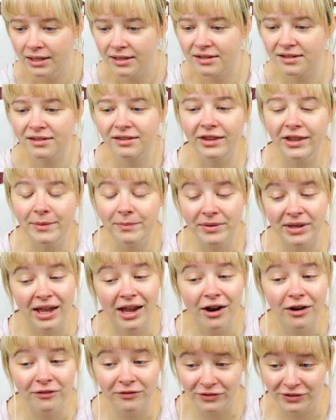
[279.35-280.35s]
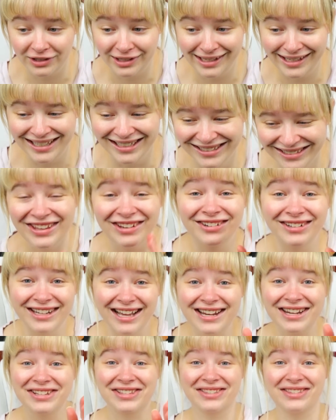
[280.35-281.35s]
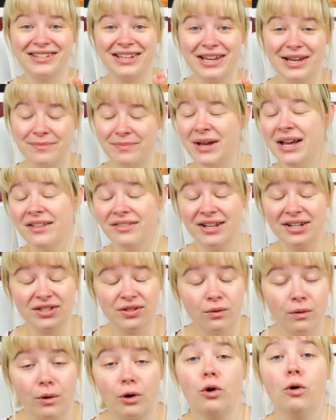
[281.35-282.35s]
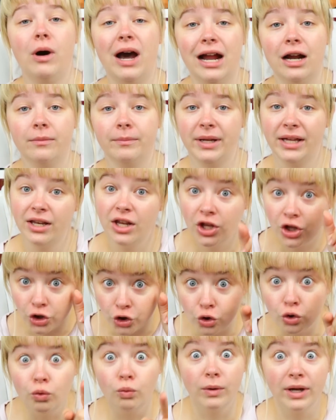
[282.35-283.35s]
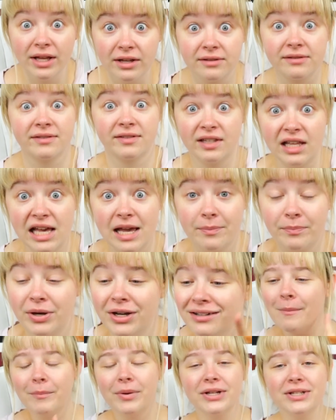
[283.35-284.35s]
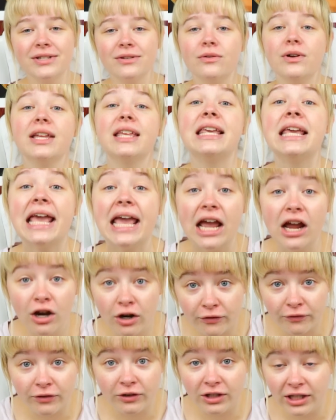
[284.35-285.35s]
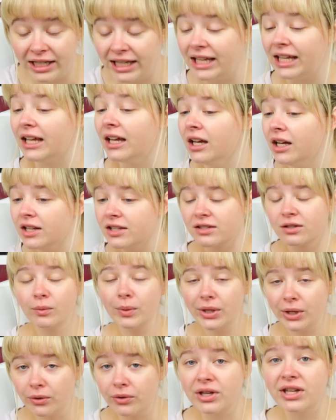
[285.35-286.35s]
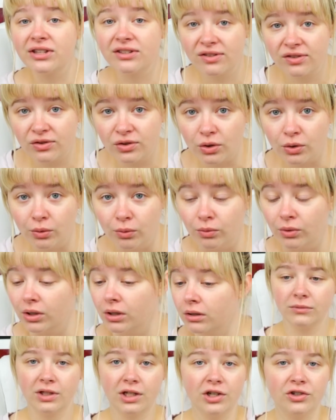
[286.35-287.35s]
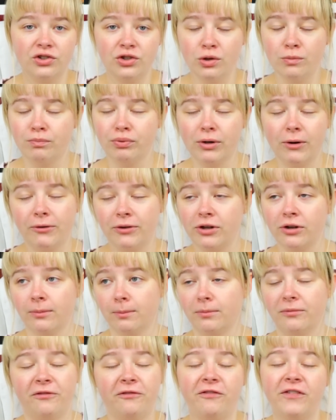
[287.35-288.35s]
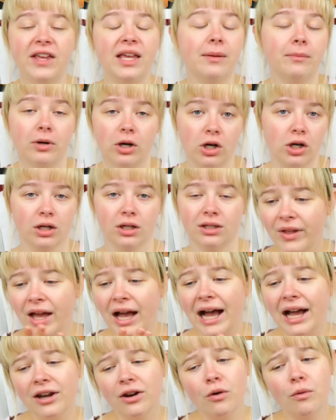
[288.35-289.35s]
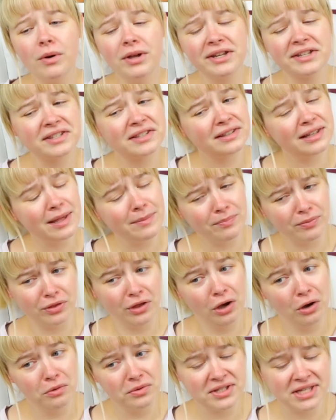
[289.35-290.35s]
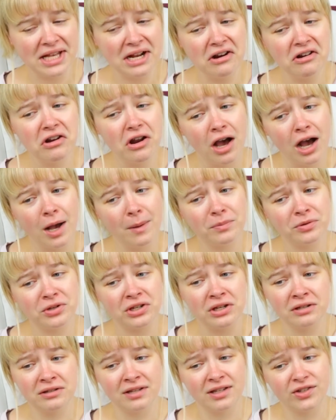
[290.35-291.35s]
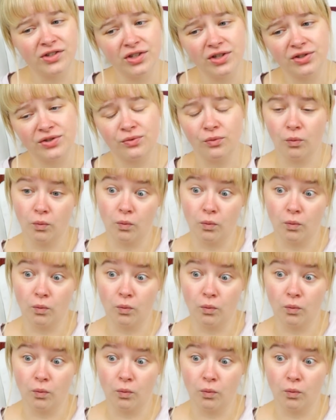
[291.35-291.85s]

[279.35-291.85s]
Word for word: Slip carefully. You're gonna slip. That's a requirement. You will slip. But do it carefully so we don't get sued because you broke your femur. I don't wanna slip though. Is there an option to just